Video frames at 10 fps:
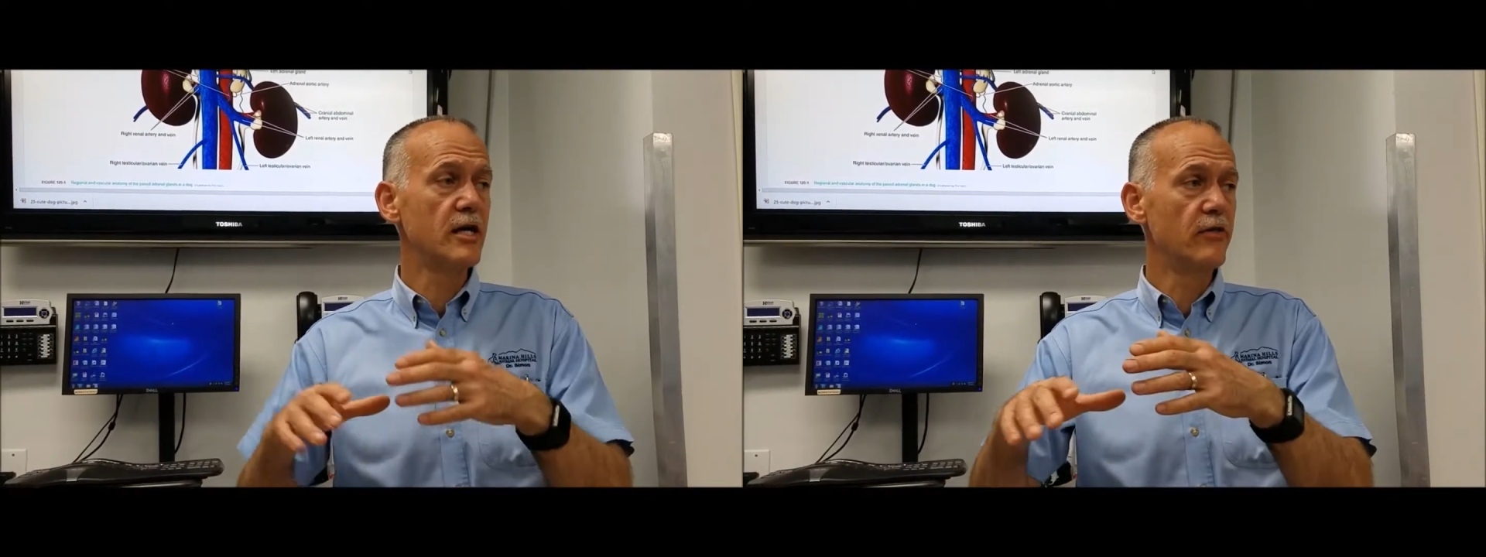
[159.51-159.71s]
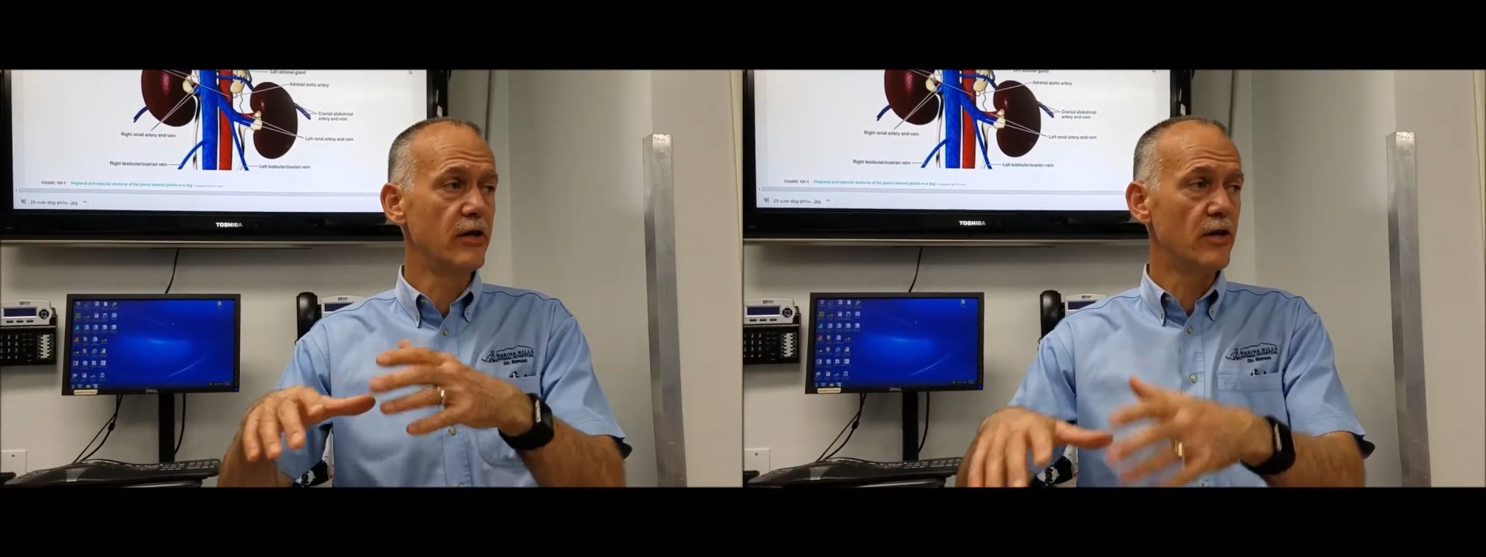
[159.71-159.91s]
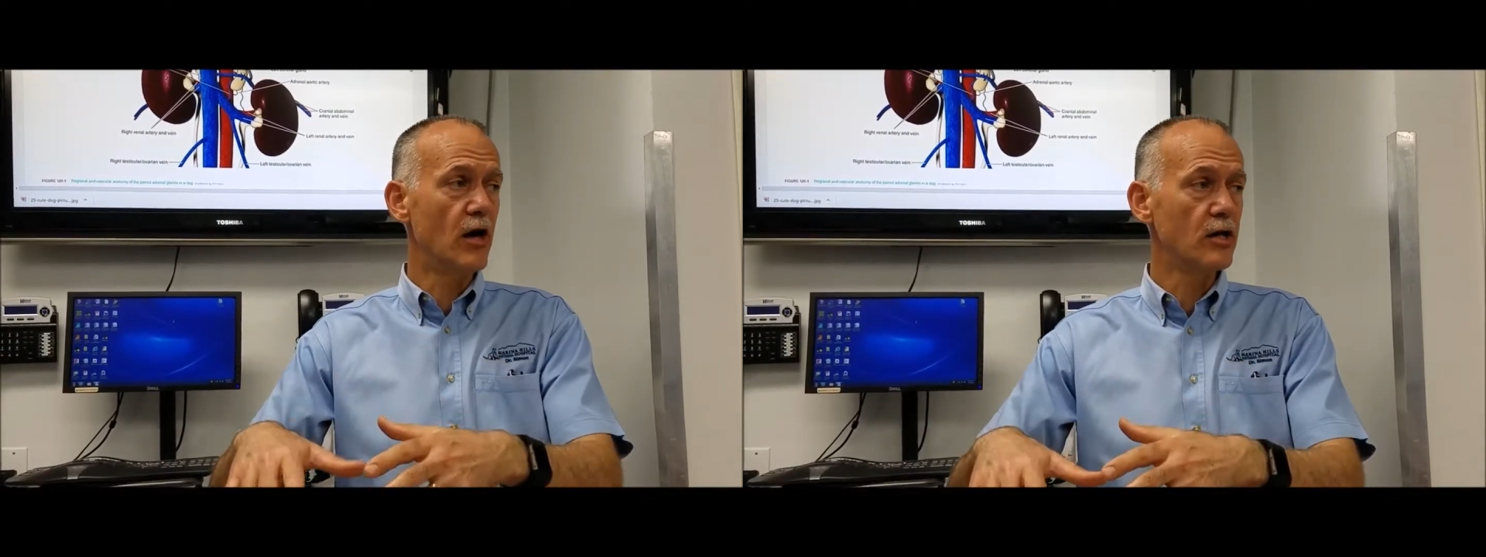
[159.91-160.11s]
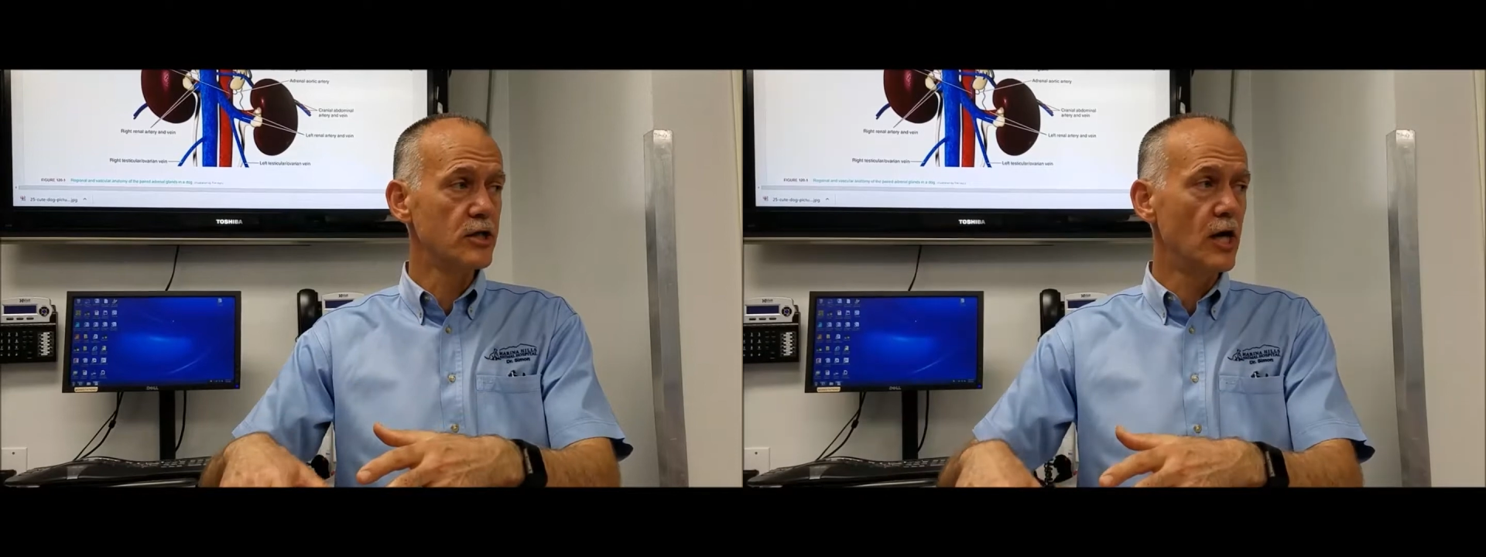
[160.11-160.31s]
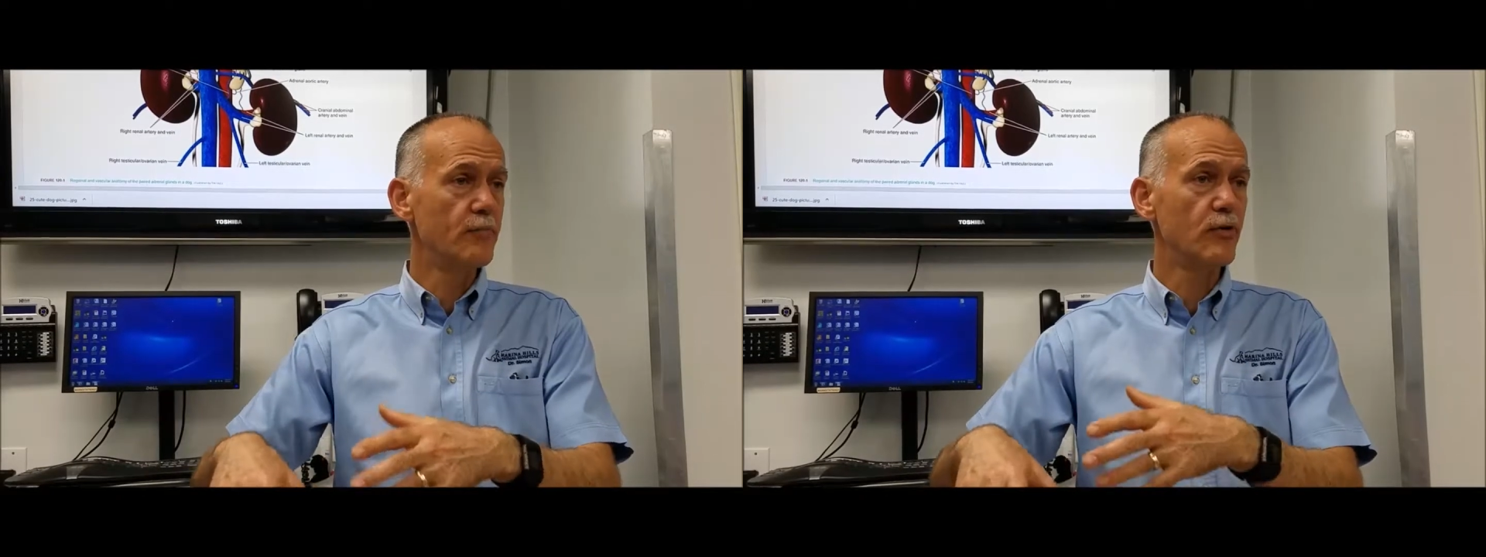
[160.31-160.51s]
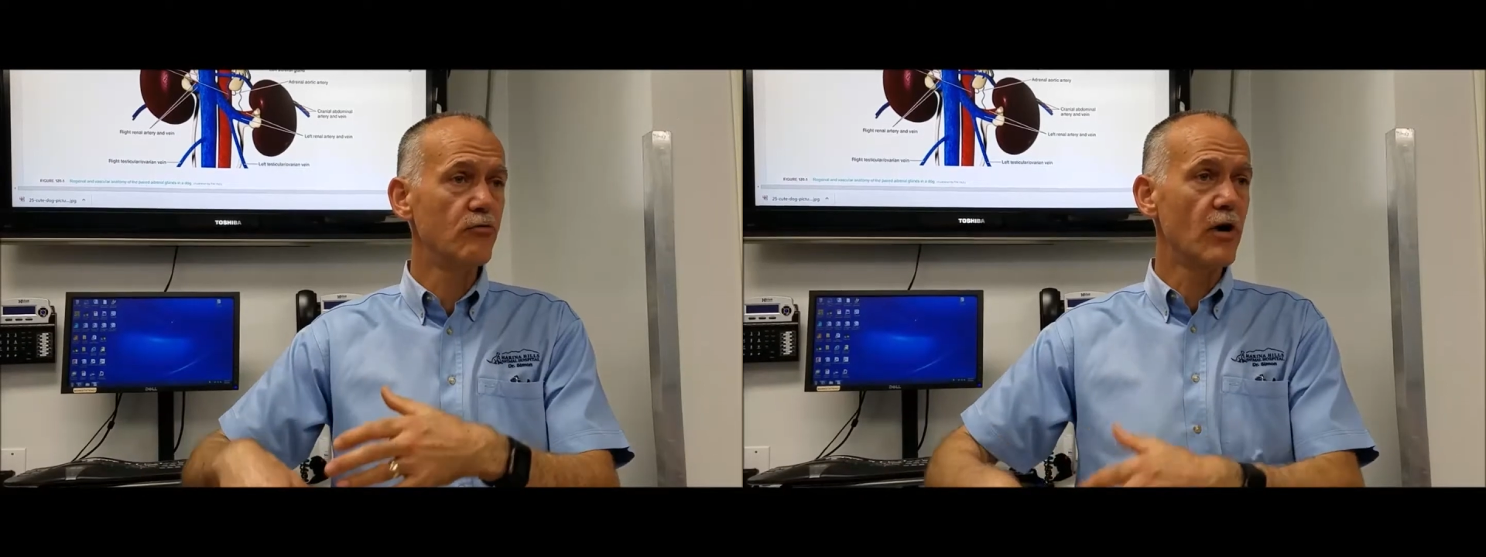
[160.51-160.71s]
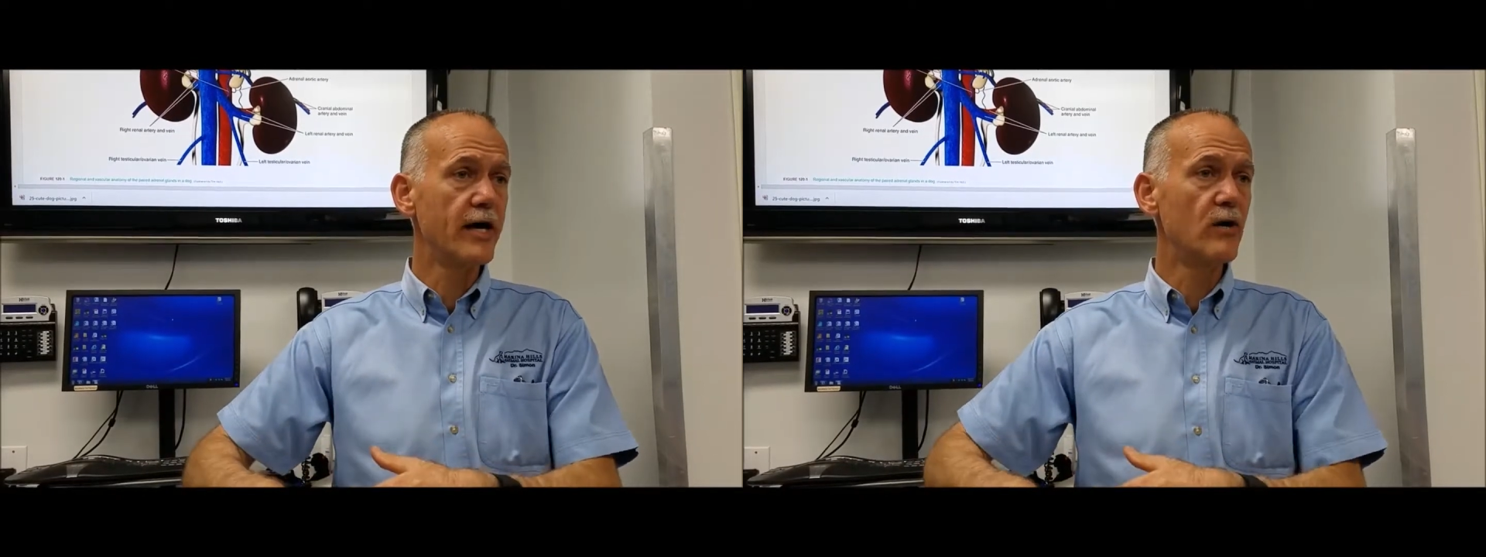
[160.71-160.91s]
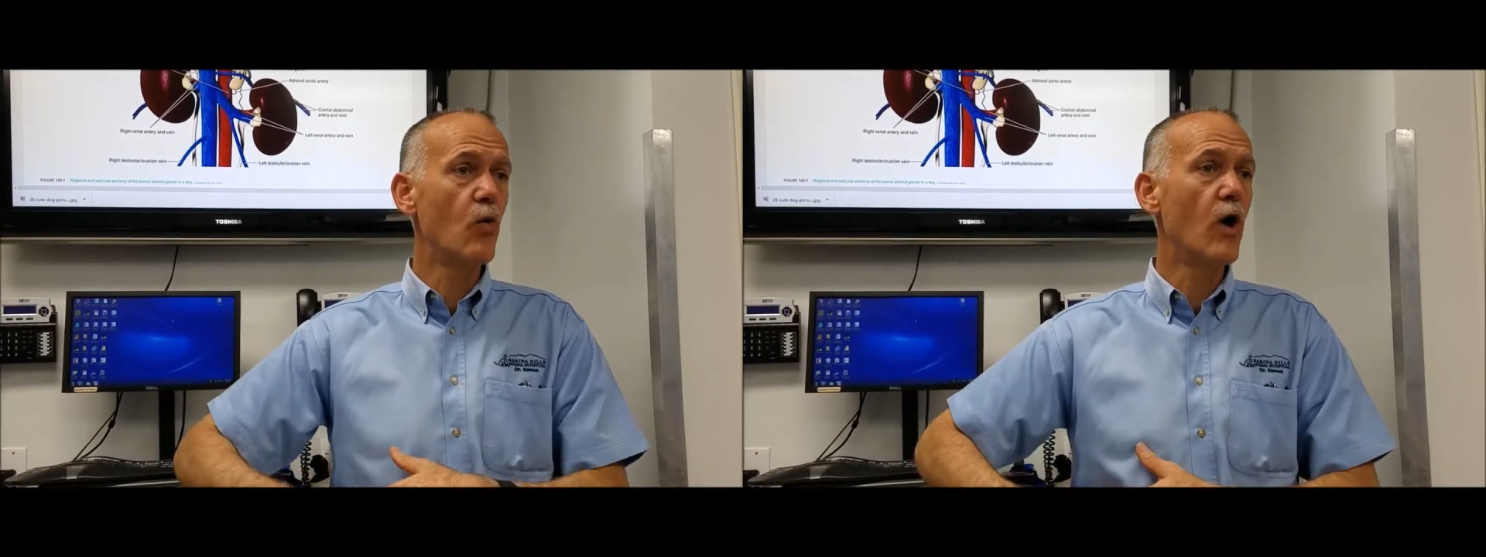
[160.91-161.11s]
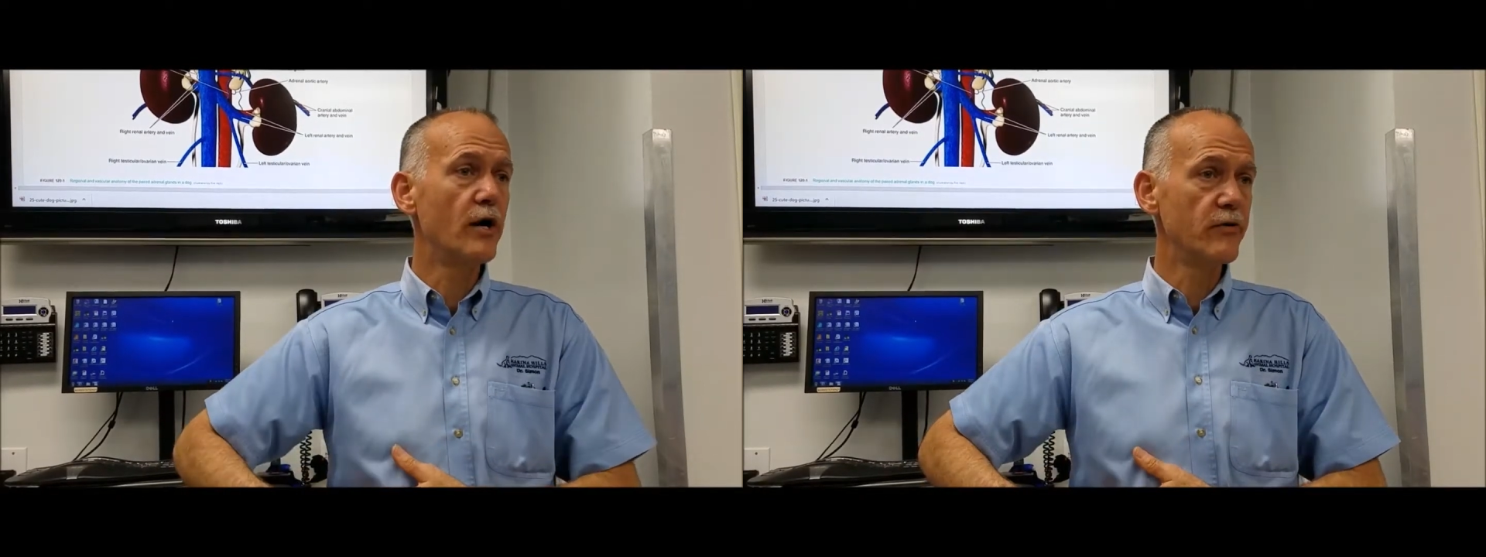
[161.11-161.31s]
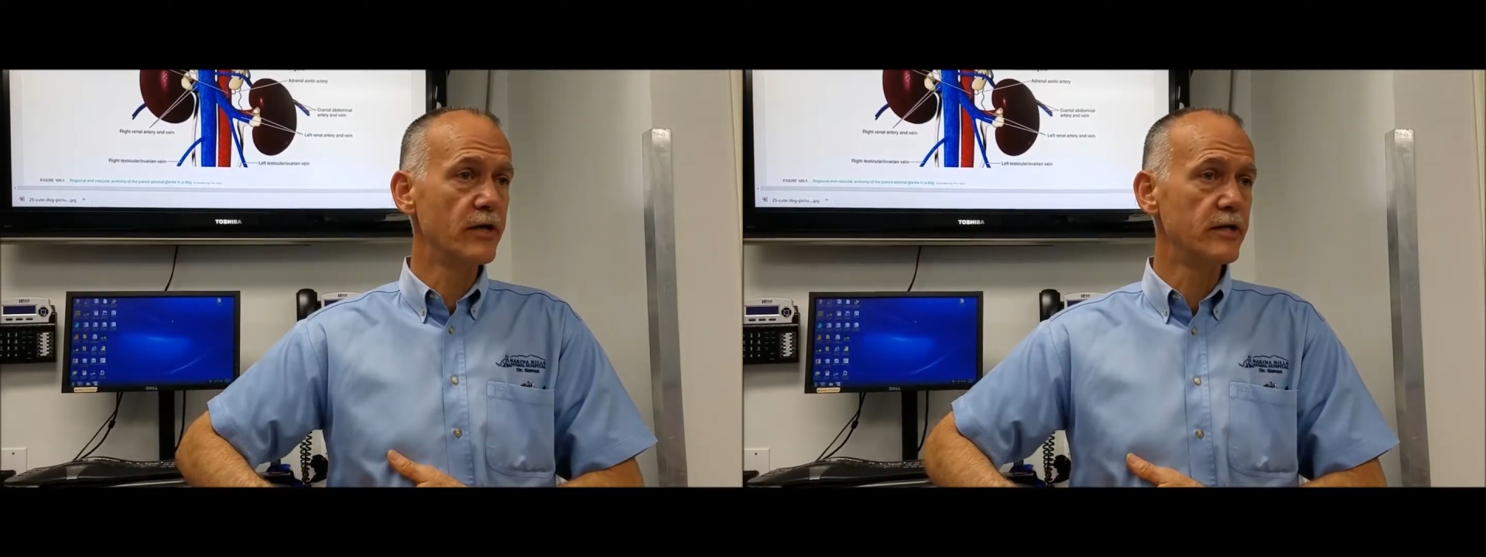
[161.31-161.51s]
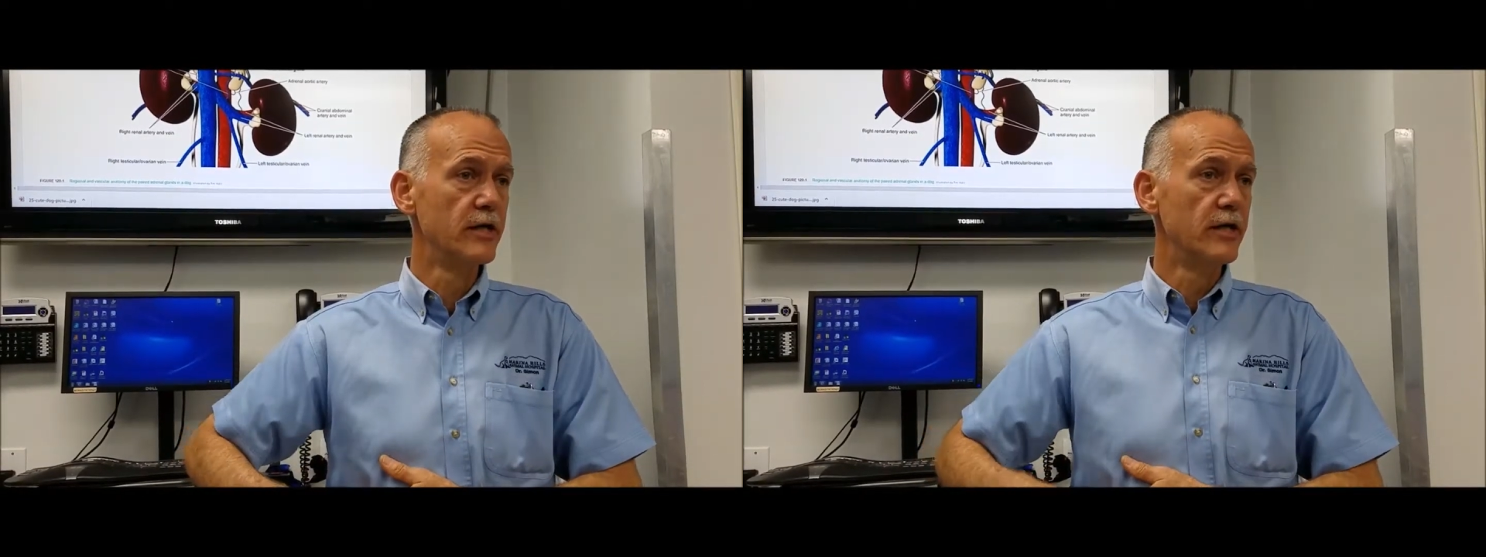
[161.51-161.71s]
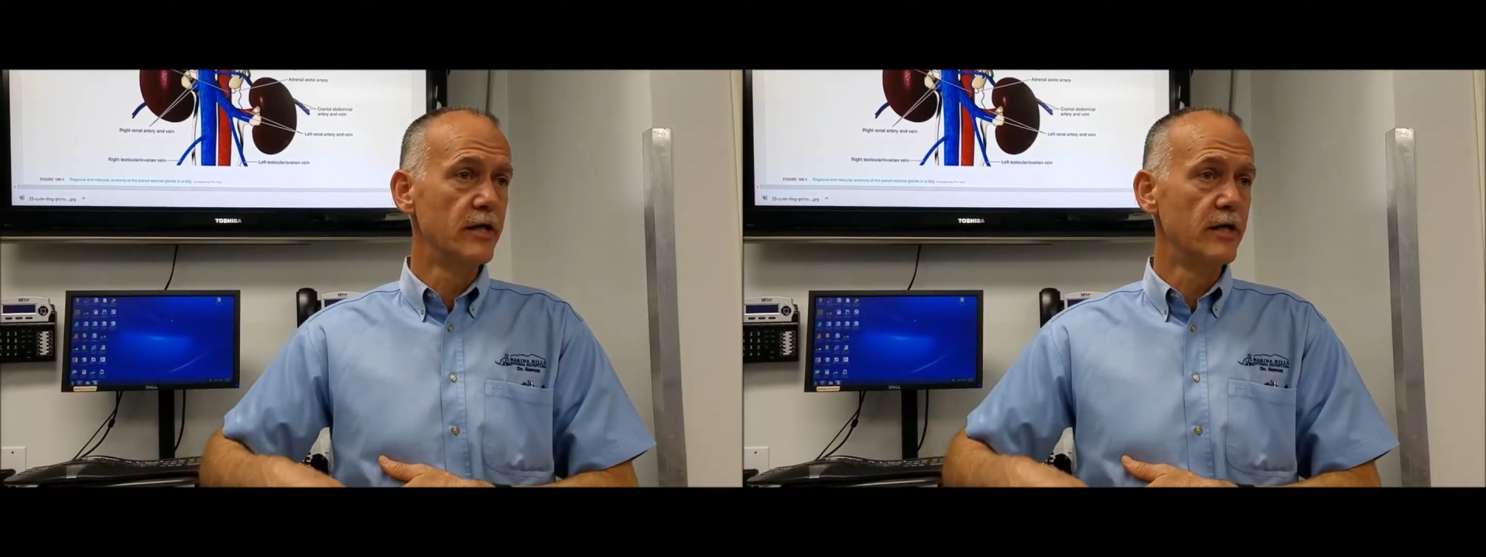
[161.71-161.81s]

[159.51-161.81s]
in the dog's upper right quadrant,